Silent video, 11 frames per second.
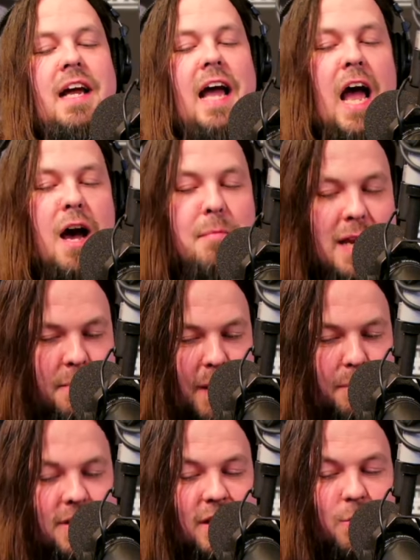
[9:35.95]
How many
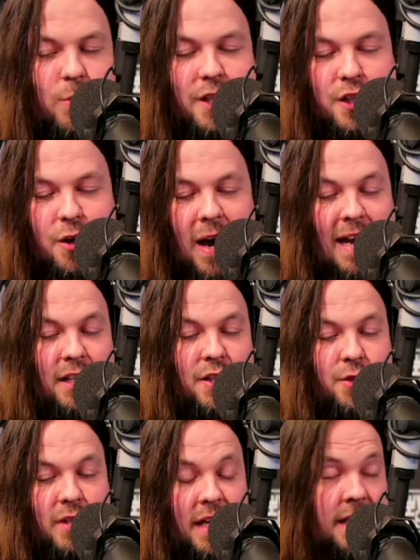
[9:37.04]
members of the Woody Show had
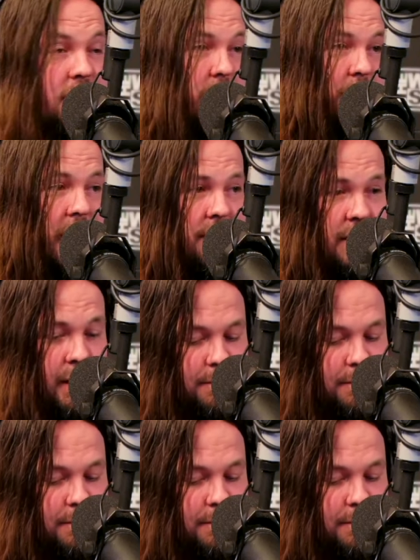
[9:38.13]
issues getting into the fiesta?